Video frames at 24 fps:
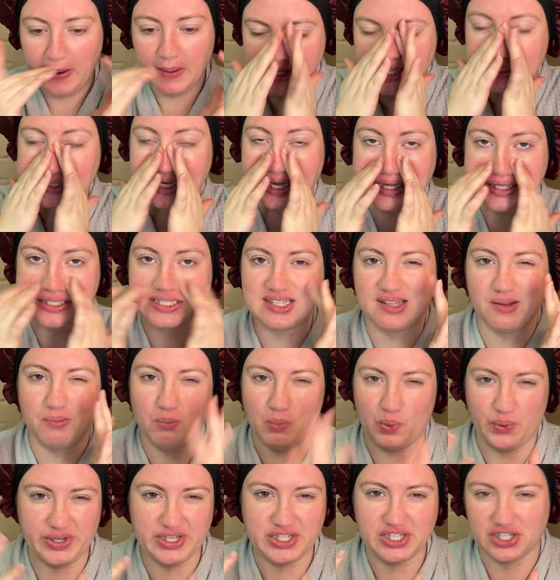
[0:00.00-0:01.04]
besides the
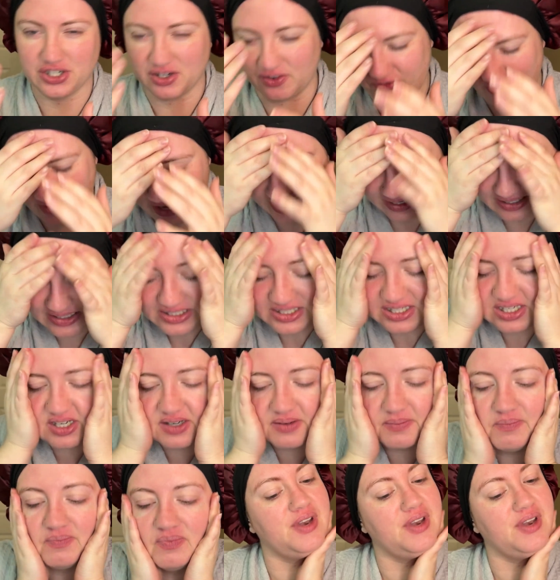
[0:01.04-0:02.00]
moisture factor.